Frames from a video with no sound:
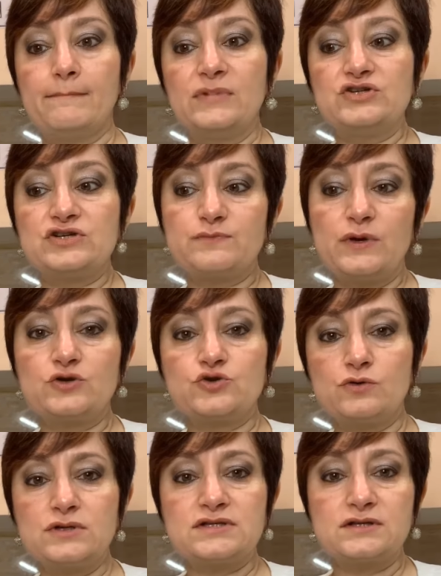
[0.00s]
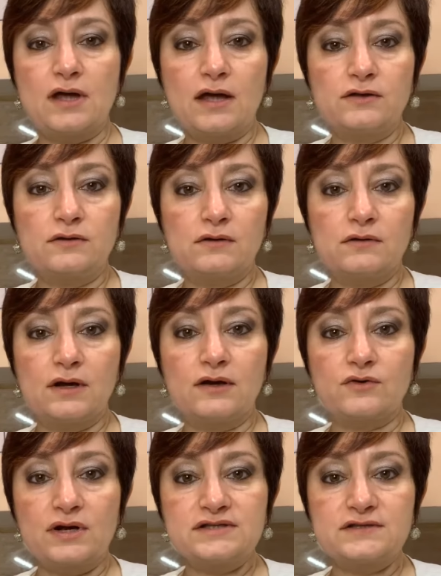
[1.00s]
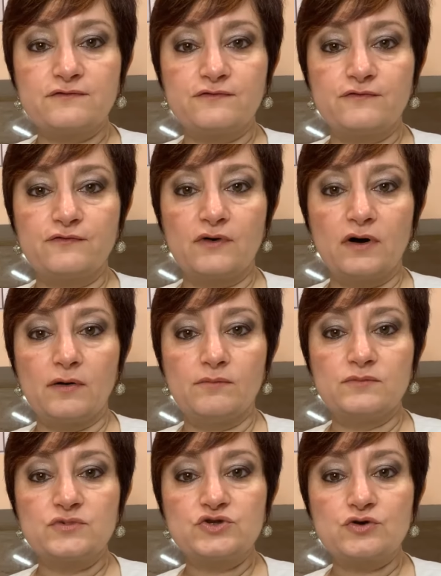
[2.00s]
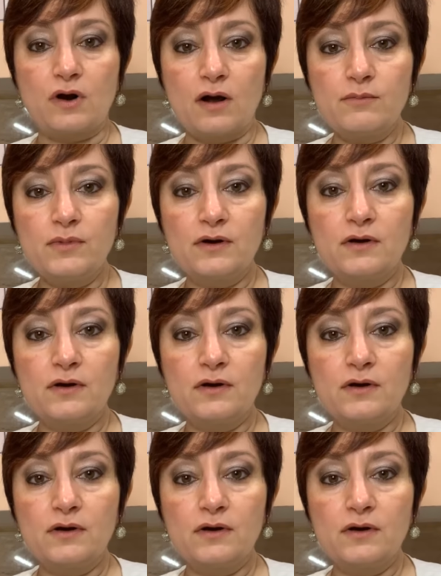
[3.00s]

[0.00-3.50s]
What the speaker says: Just make sure it's not an aggressive scrub,